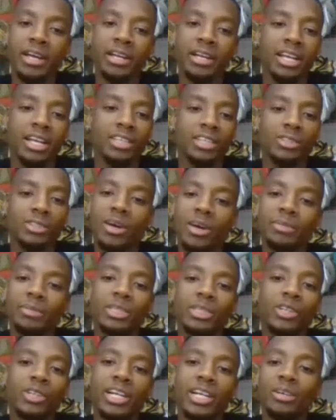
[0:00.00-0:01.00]
fight. That's who
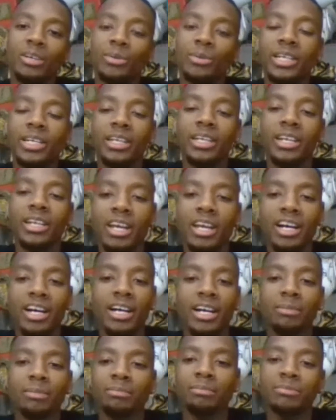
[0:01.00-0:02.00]
I've been training with.
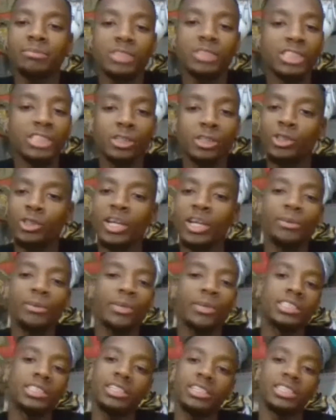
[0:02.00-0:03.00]
Still
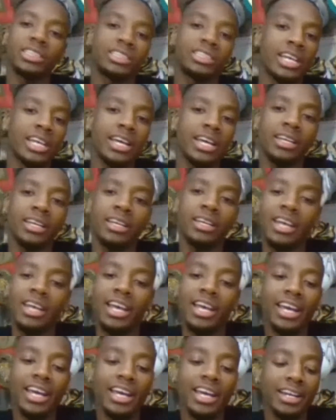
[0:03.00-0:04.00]
train with to this day.
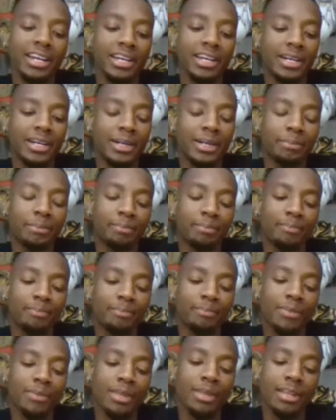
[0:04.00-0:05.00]
And
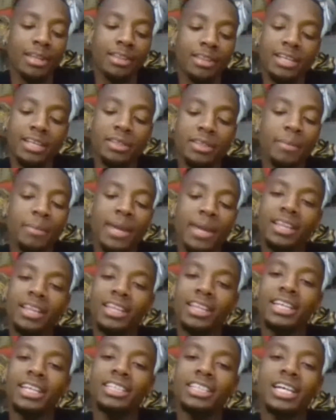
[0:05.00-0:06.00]
the main
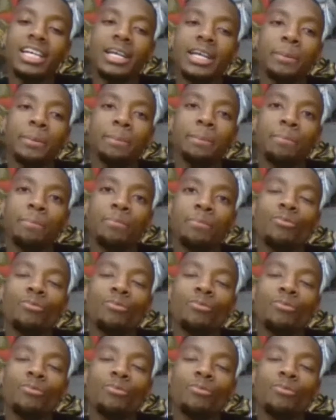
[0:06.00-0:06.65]
thing is, like,